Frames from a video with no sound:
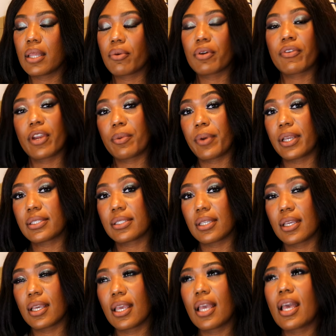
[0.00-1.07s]
they were very
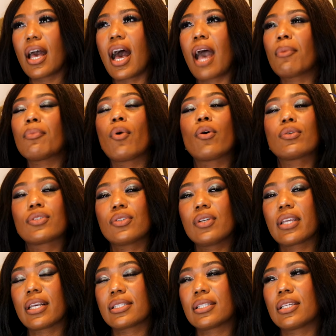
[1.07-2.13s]
pricey. I'm also
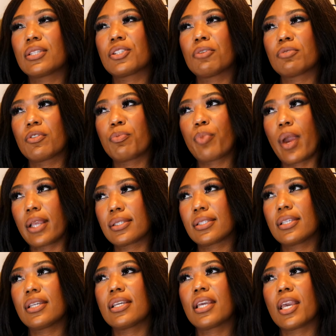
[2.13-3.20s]
guessing in terms of
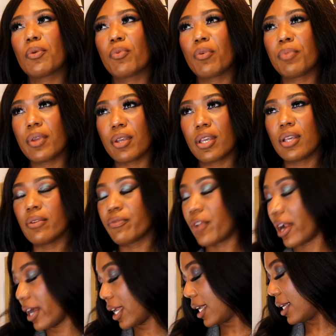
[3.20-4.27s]
pricing, it will be
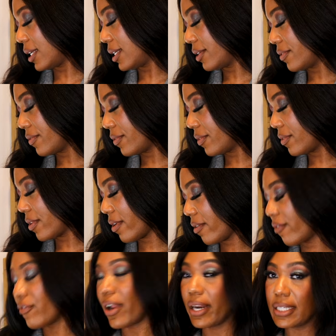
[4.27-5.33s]
very,
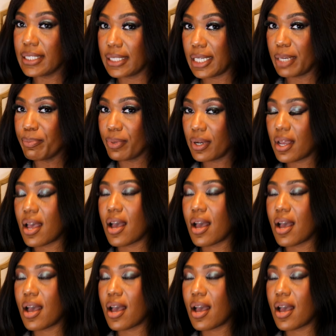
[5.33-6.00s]
very steep,